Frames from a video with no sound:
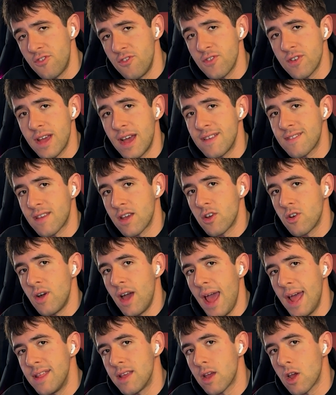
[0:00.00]
so you guys can go
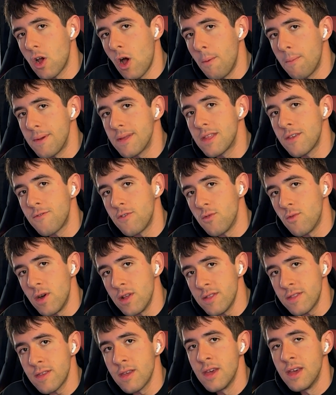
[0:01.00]
ahead and copy it if you
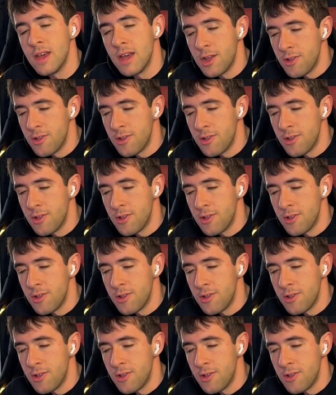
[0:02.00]
want.